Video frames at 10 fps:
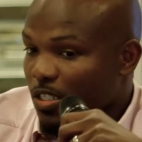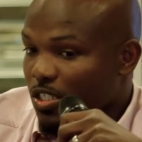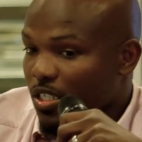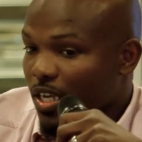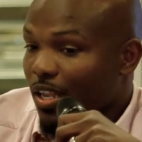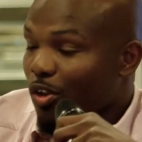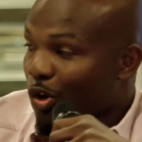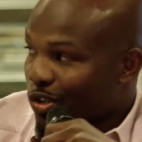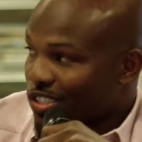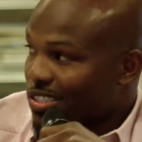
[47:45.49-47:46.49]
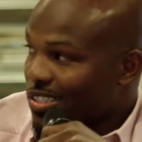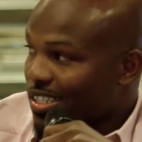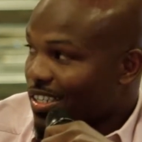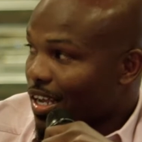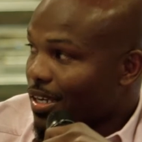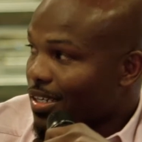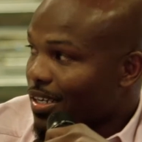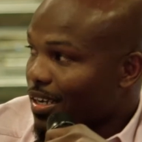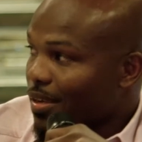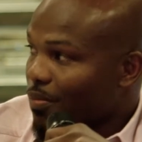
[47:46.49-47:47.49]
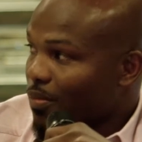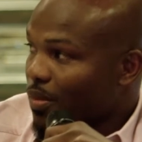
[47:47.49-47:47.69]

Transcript: She got lost in Nottingham